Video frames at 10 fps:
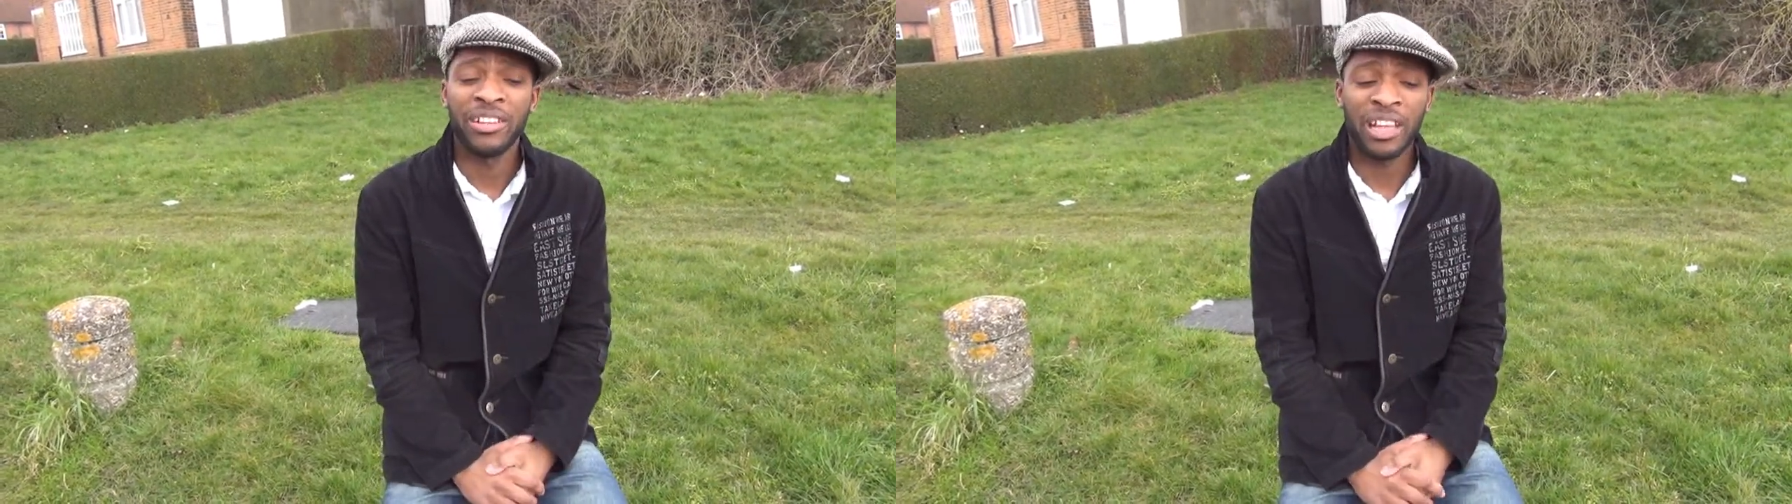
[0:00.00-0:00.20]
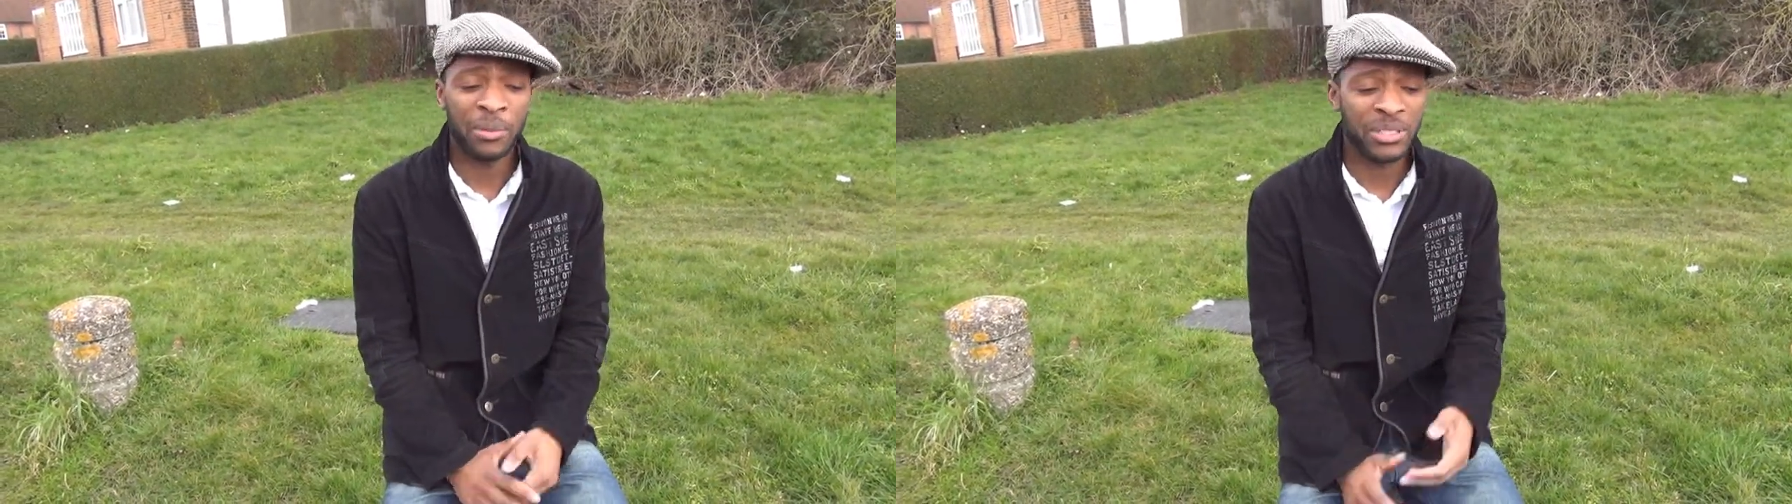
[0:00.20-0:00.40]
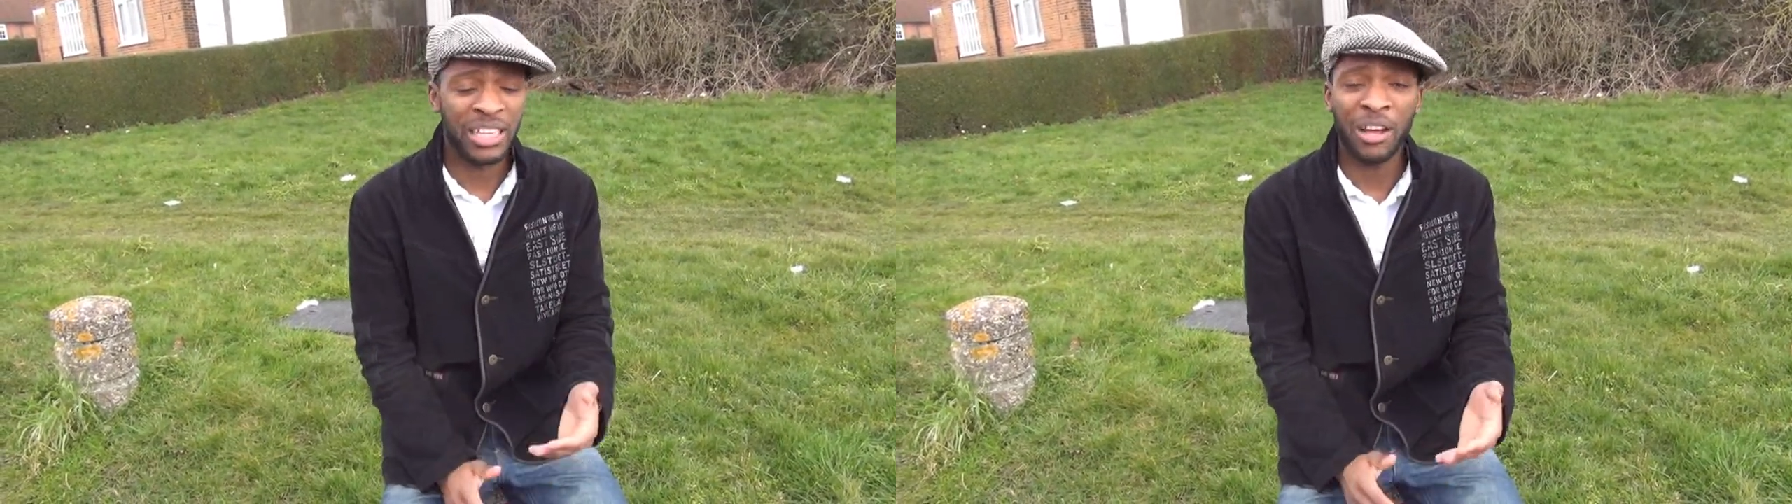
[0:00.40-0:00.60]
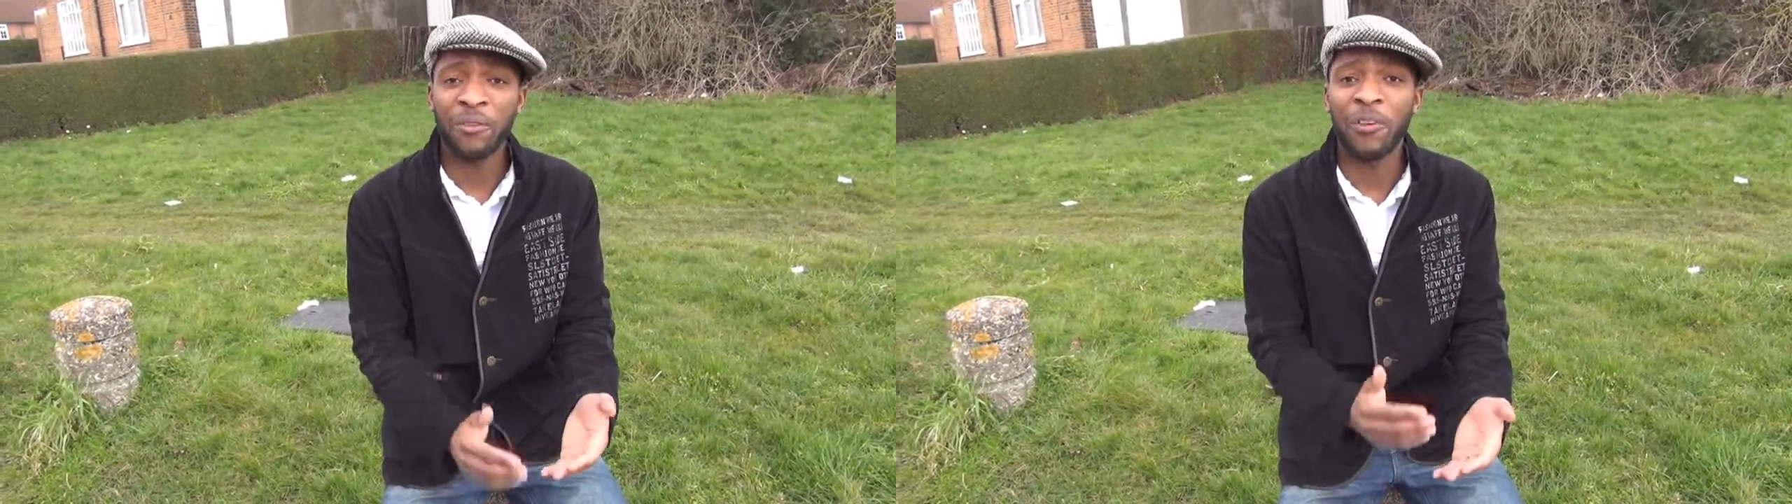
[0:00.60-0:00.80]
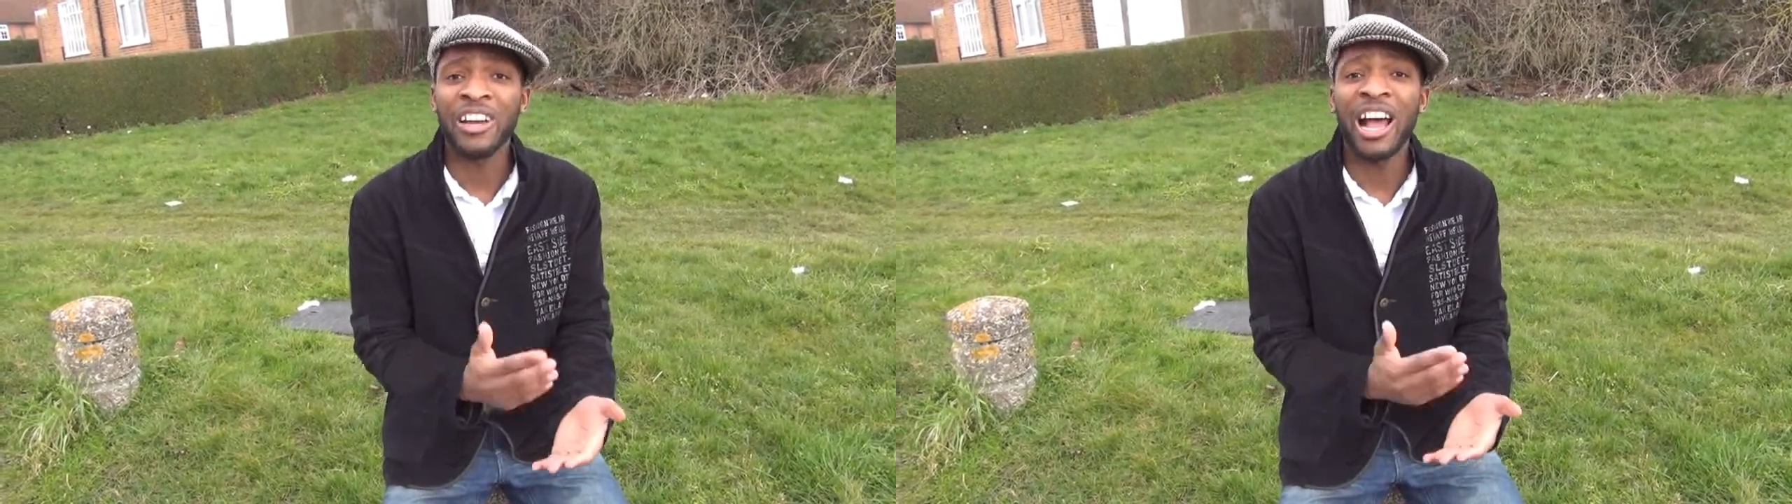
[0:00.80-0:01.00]
that would settle
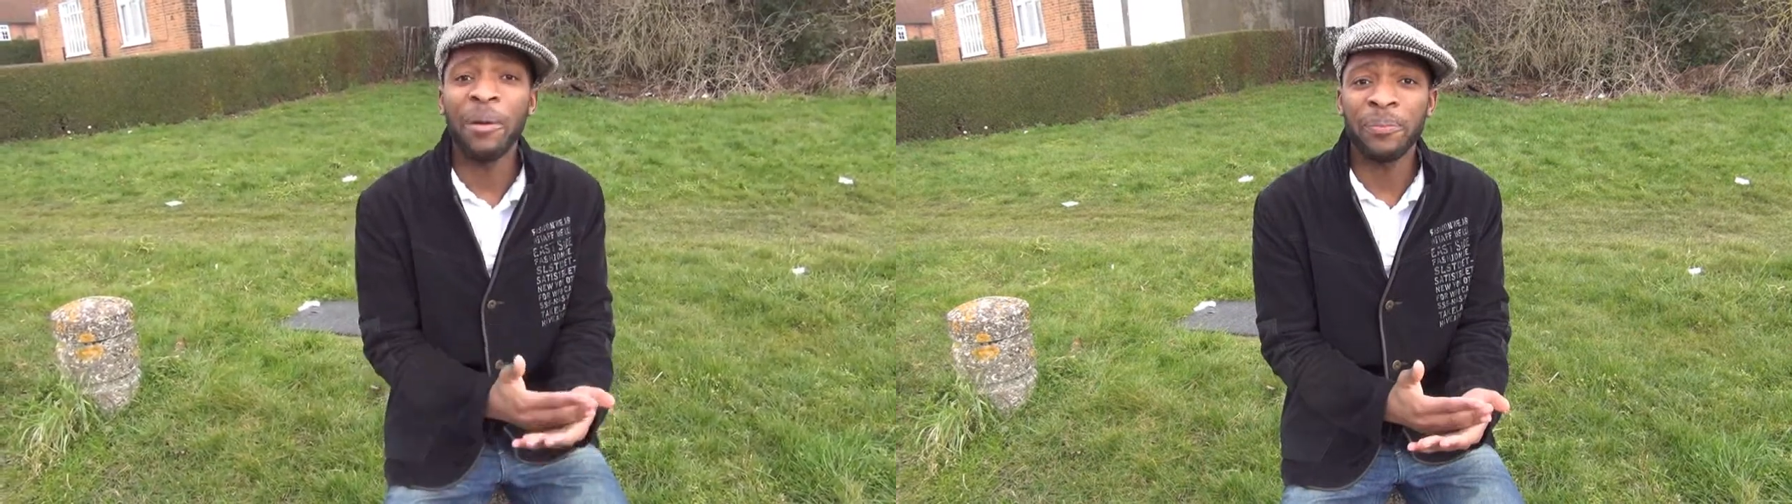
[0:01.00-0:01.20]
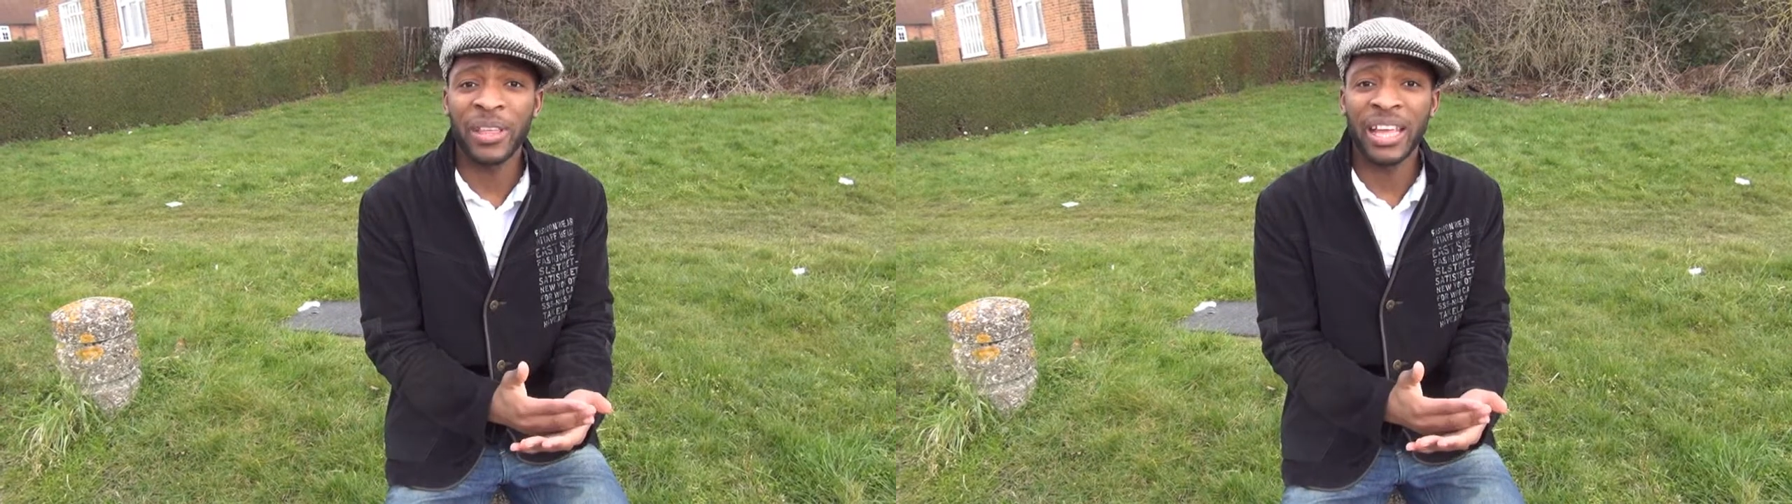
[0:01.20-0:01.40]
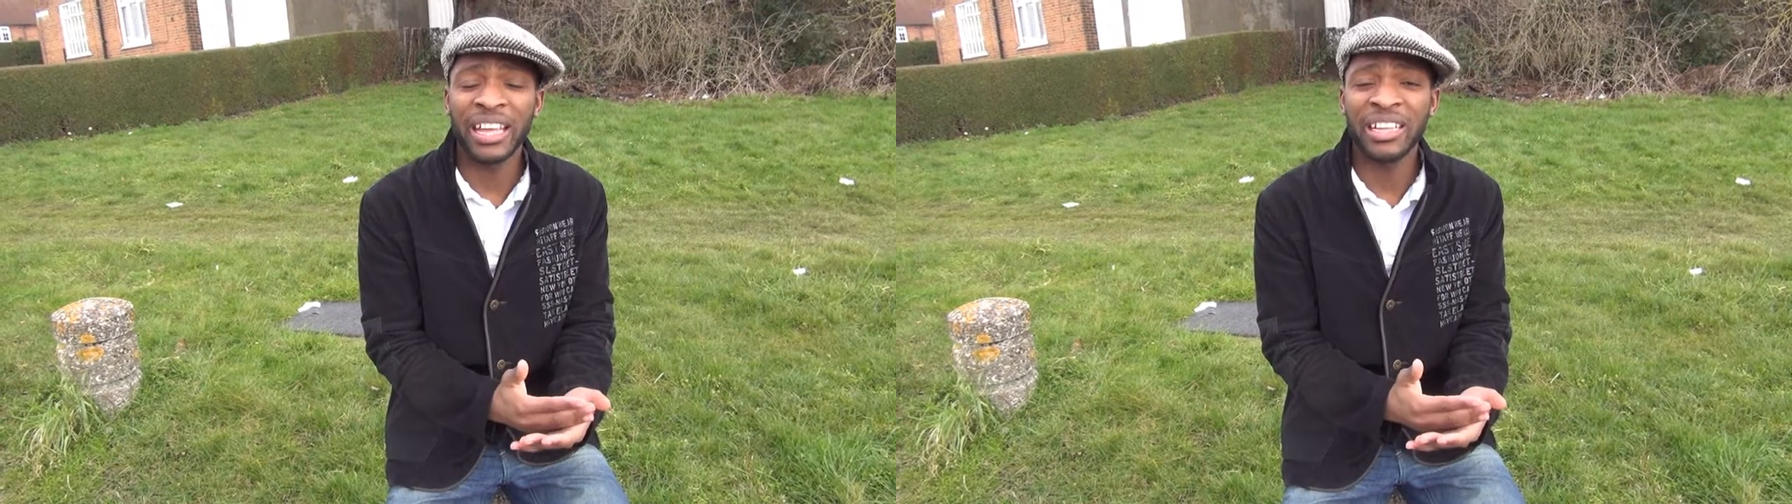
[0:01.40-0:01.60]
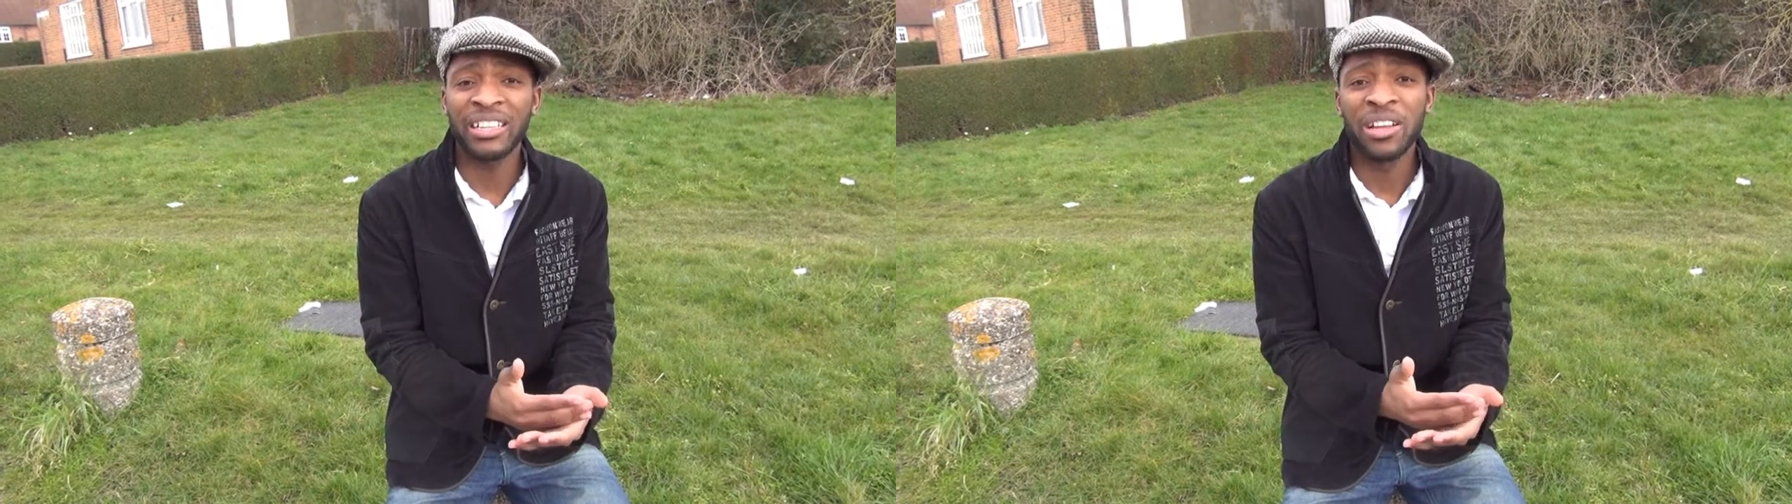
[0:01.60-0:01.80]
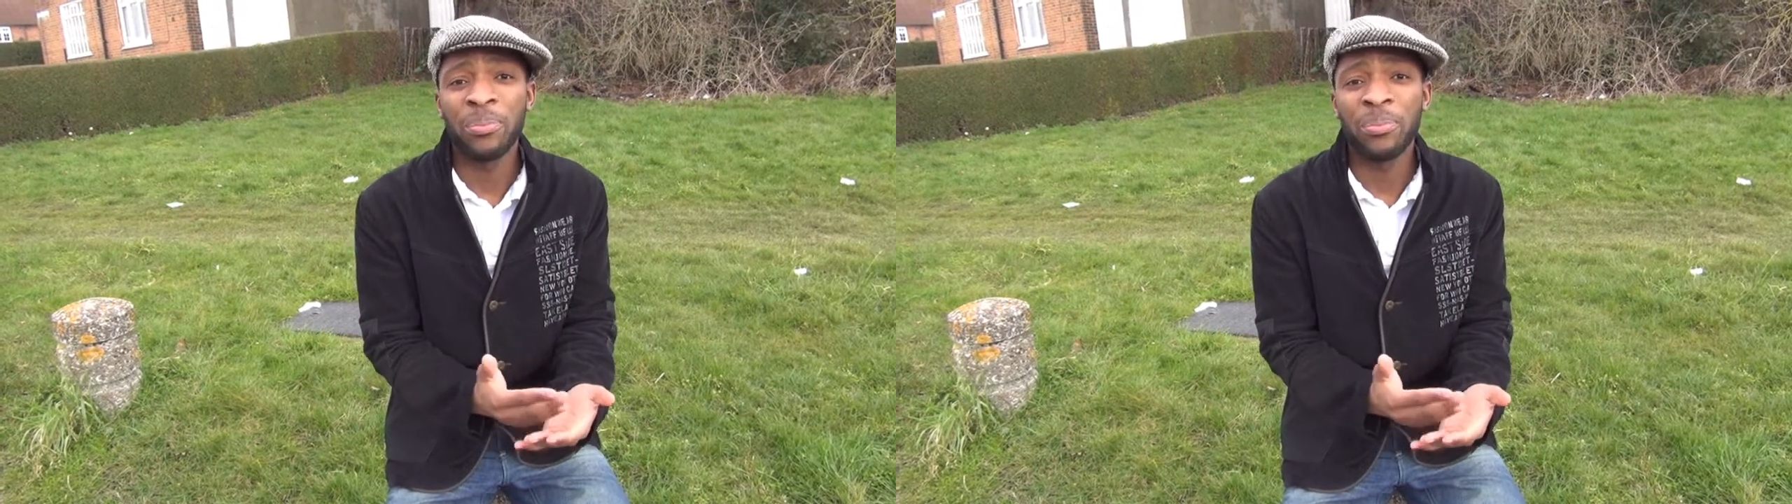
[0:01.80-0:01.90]
for an updated